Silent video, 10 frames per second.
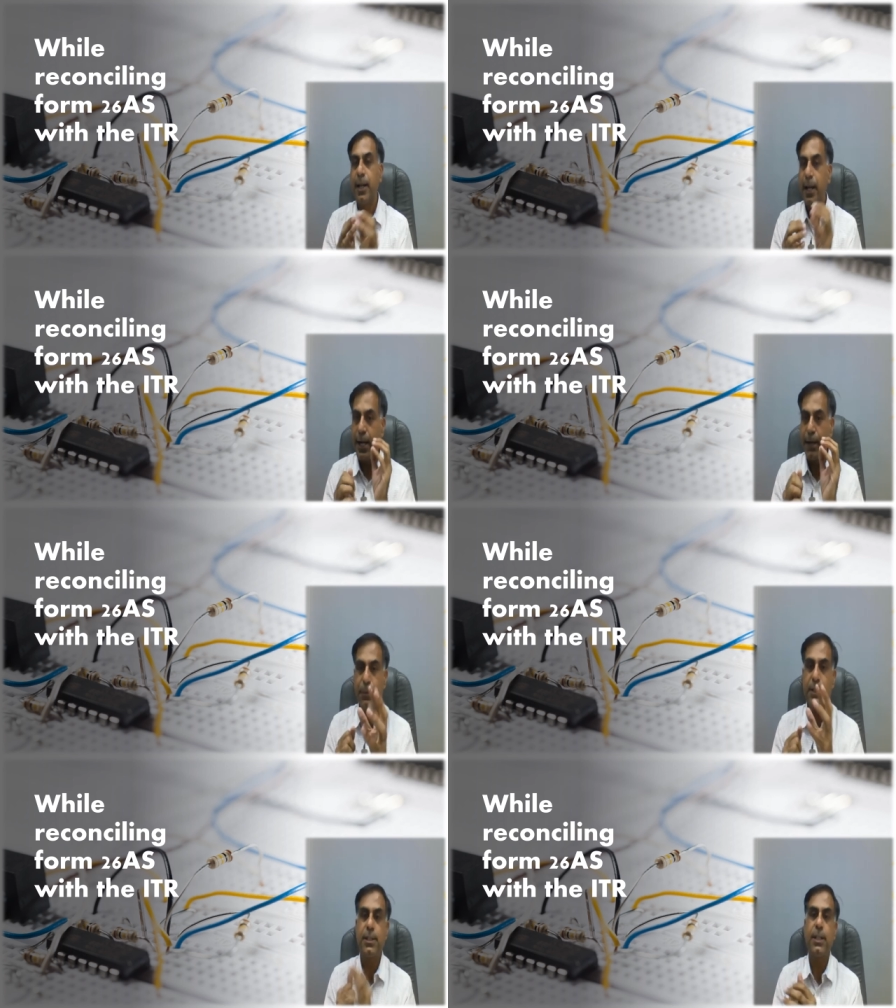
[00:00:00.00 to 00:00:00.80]
And I
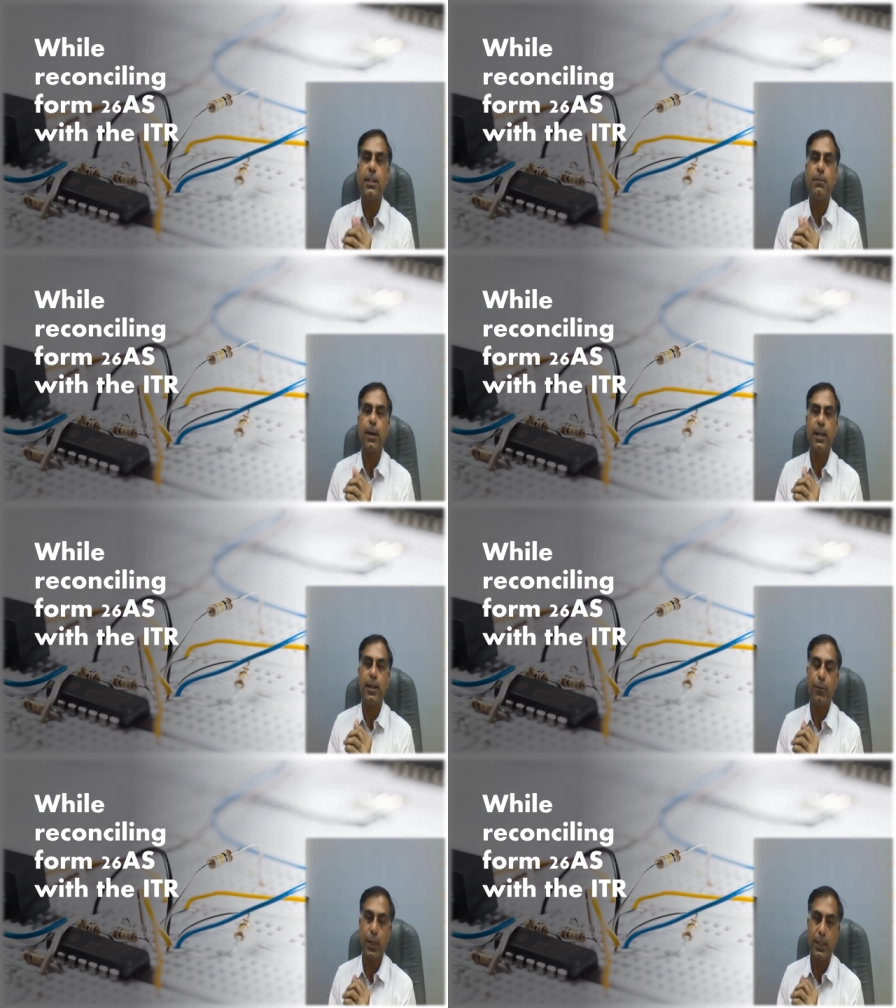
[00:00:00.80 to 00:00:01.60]
must suggest, my
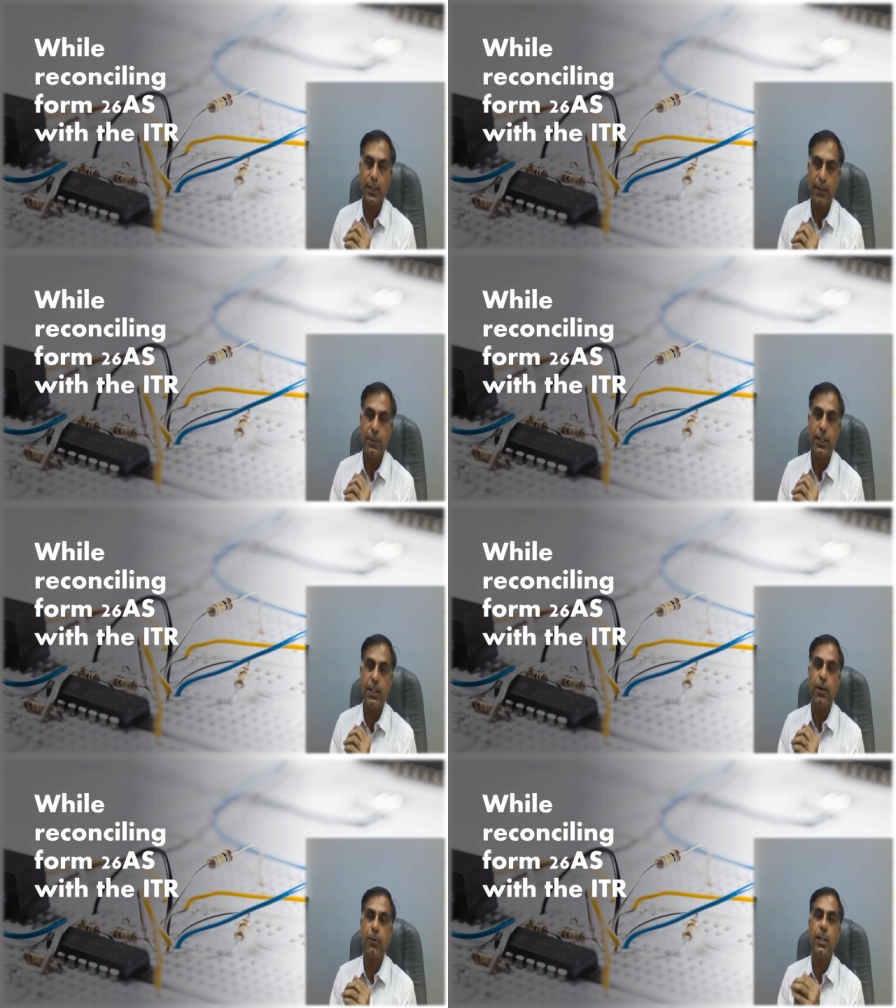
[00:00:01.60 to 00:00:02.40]
dear friends, I have seen
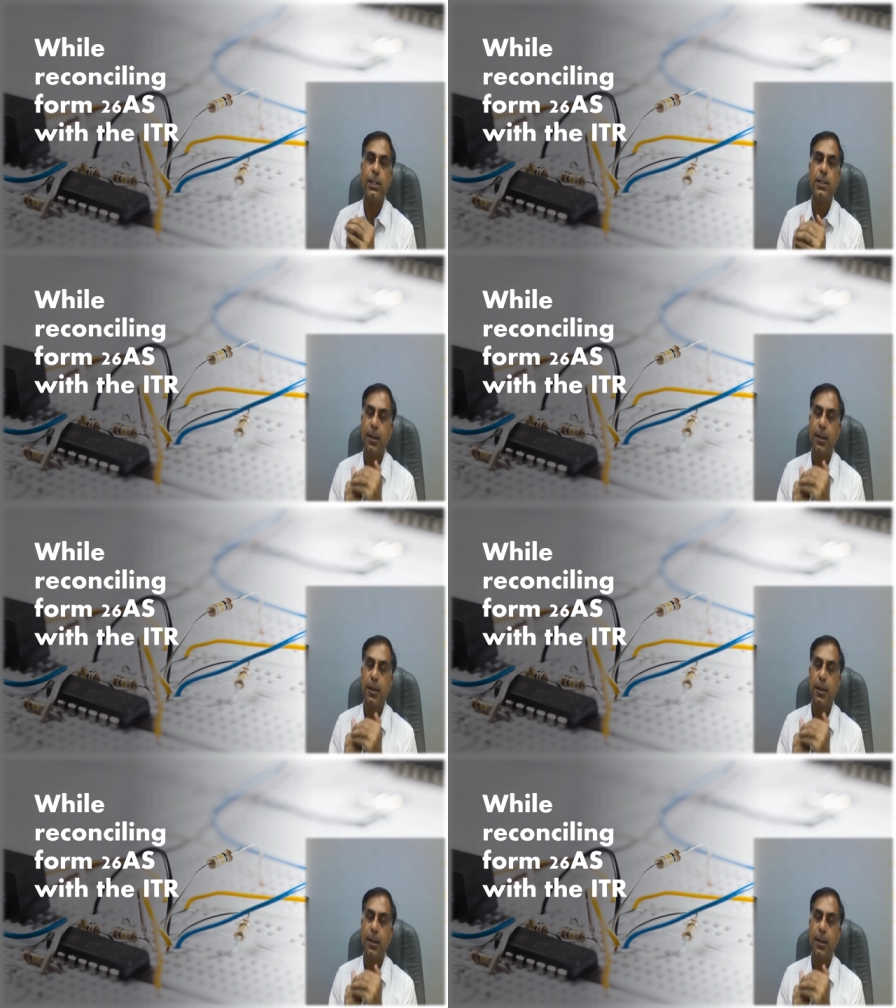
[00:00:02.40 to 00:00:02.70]
nowadays